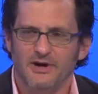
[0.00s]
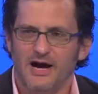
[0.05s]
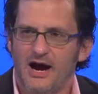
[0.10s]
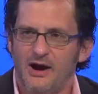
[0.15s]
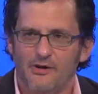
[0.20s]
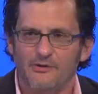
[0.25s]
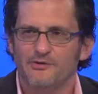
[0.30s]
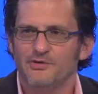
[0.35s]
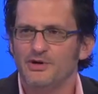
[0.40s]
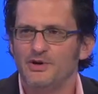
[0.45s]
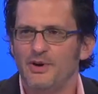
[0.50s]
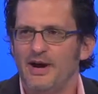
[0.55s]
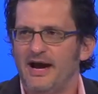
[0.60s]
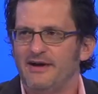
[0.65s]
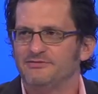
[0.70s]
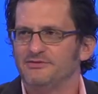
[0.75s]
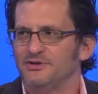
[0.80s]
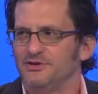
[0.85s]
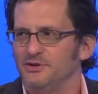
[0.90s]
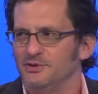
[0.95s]
however you
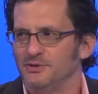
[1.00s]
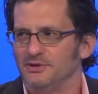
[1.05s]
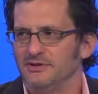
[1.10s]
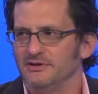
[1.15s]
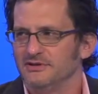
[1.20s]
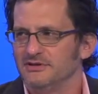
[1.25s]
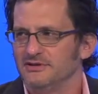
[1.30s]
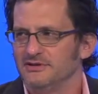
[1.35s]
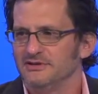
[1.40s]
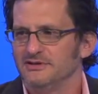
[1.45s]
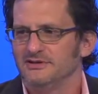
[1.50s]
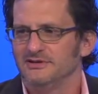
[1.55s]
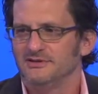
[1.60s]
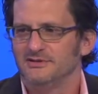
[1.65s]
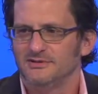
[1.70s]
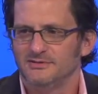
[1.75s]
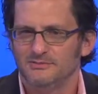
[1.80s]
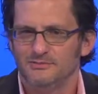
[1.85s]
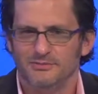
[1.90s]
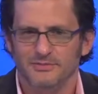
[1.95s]
have to do it,
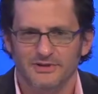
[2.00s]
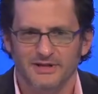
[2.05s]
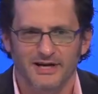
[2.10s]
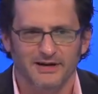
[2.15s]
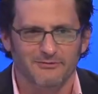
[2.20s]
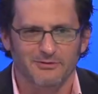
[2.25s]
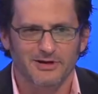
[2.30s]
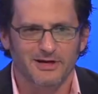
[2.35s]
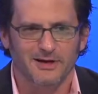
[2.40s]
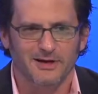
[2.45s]
that every